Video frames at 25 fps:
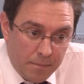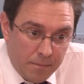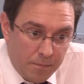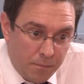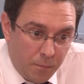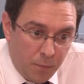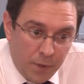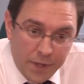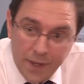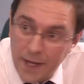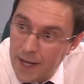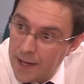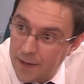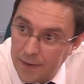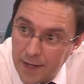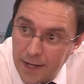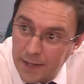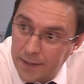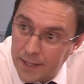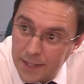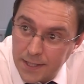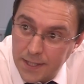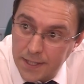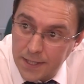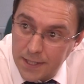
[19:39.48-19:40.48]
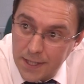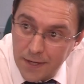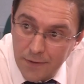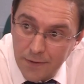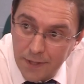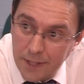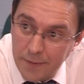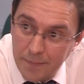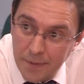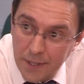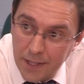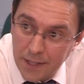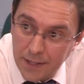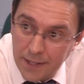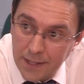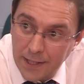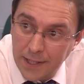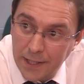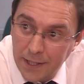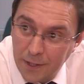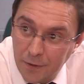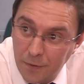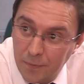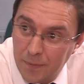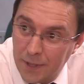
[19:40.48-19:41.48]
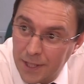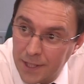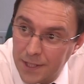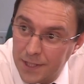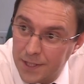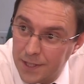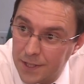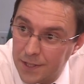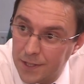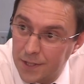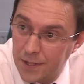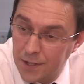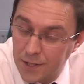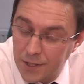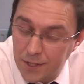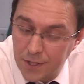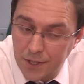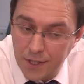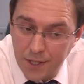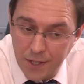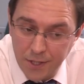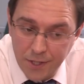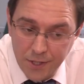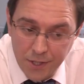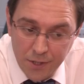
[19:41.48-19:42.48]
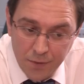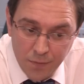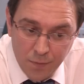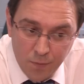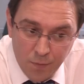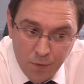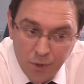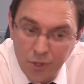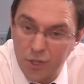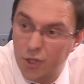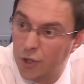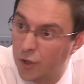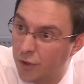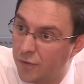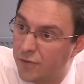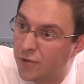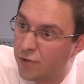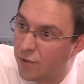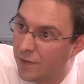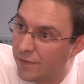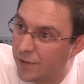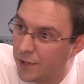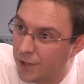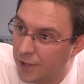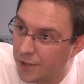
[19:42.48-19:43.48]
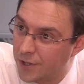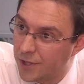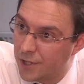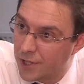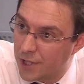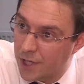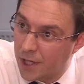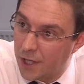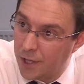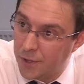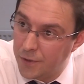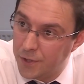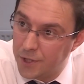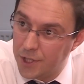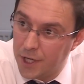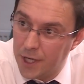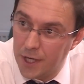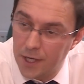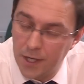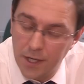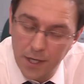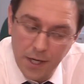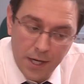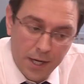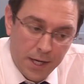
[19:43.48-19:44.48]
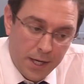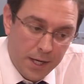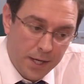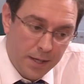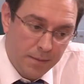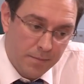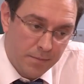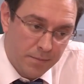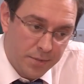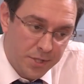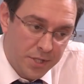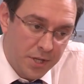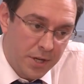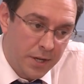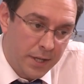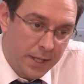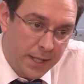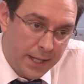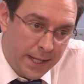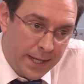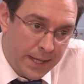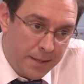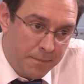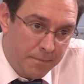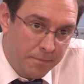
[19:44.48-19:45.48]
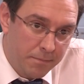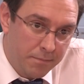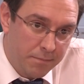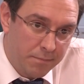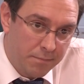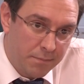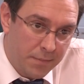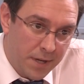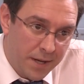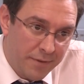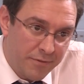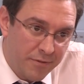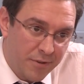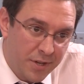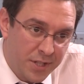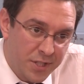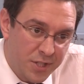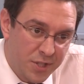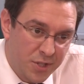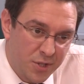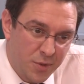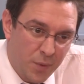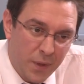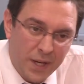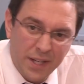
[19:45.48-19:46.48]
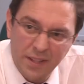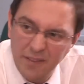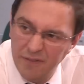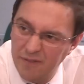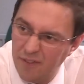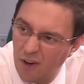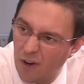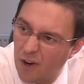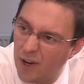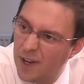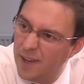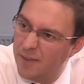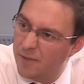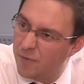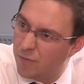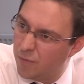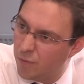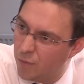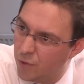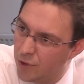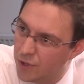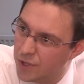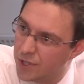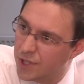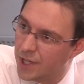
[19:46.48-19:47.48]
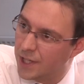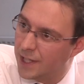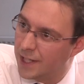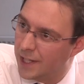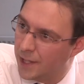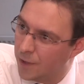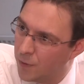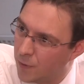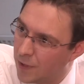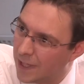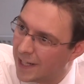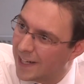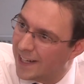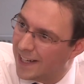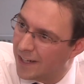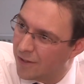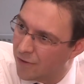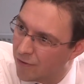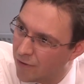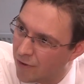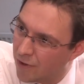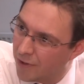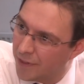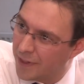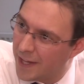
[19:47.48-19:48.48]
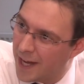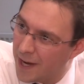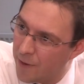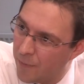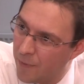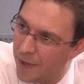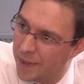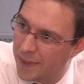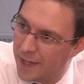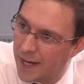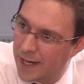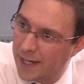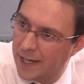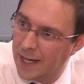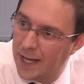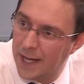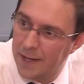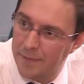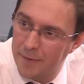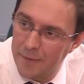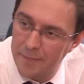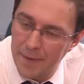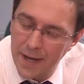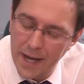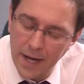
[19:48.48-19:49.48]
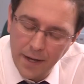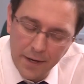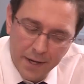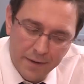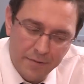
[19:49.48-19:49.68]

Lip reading: Without that necessarily being the legal basis as to what should have driven the disclosure. Certainly FRS 25 was a little clearer on that when that came about.